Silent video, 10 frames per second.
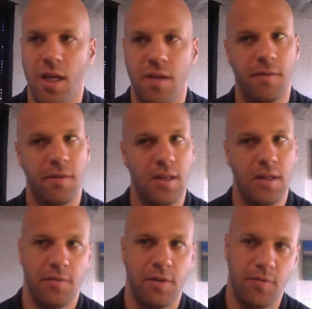
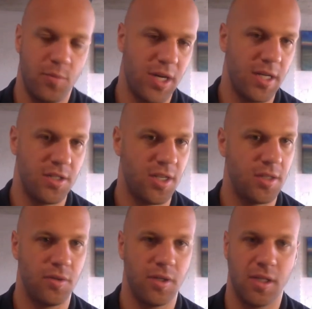even if you buy in
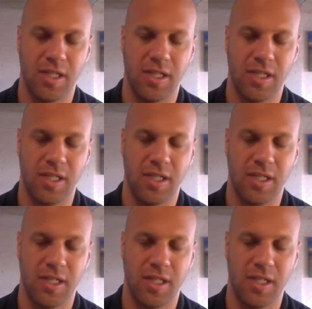January, like